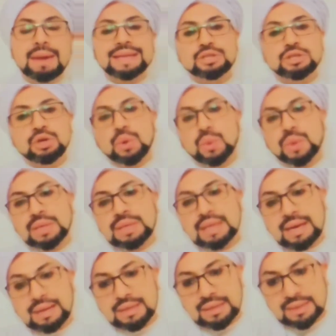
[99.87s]
it's much
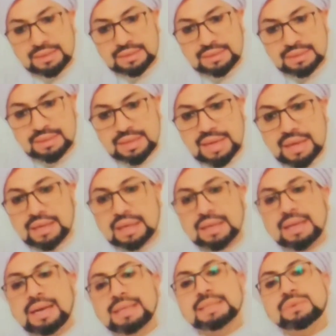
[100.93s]
lower than akhirah.
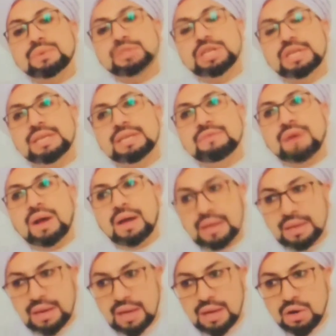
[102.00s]
Allah Azza wa Jal
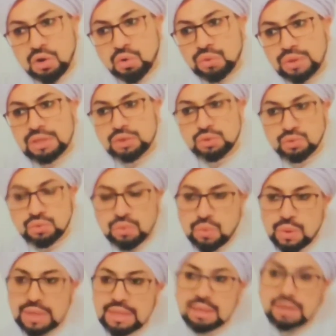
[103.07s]
gives akhirah only
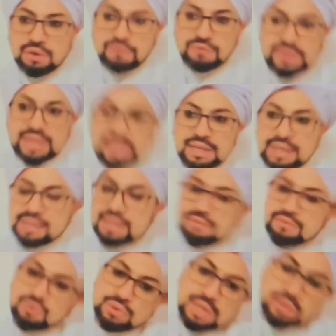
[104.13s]
to the one He loves, and He
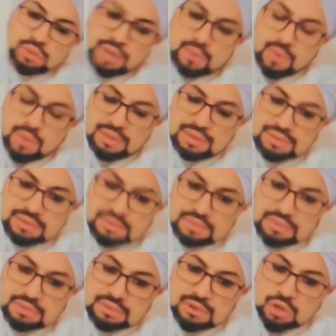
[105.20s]
can give dunya to anyone.
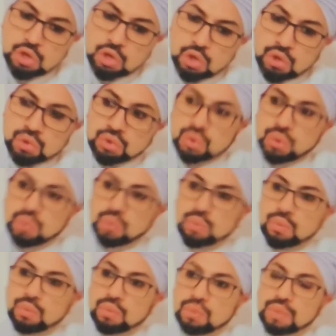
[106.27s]

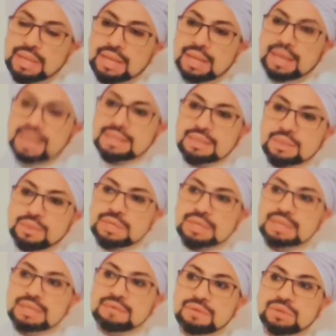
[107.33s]
So when Allah Azza
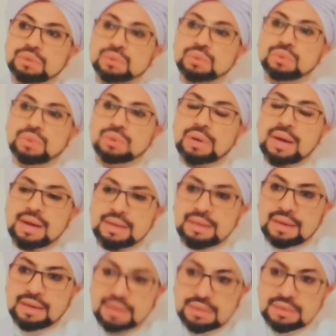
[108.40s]
wa Jal giving you
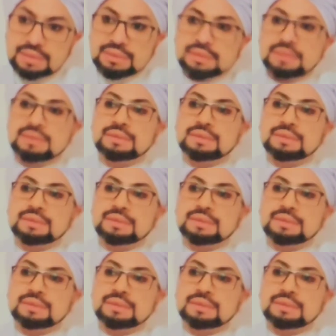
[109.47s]
akhirah,